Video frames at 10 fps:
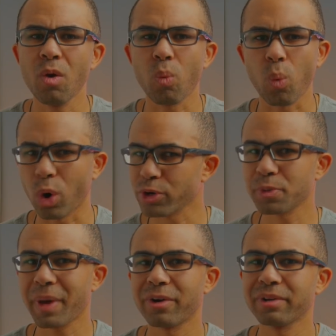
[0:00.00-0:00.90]
worse
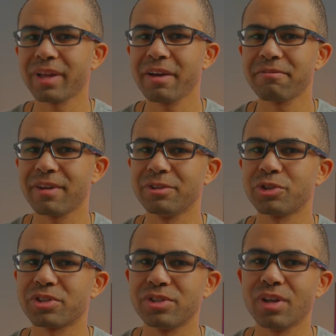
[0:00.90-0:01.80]
battery life, it's
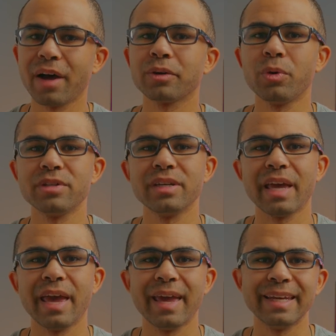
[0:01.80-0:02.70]
just not going to
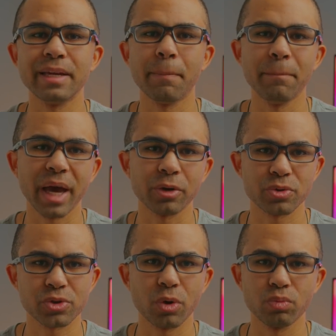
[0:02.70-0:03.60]
get any better.
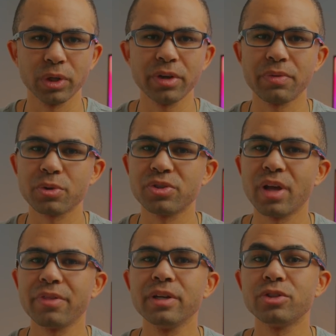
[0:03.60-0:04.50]
So really, there's
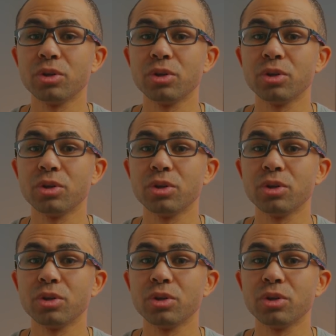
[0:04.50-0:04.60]
nothing to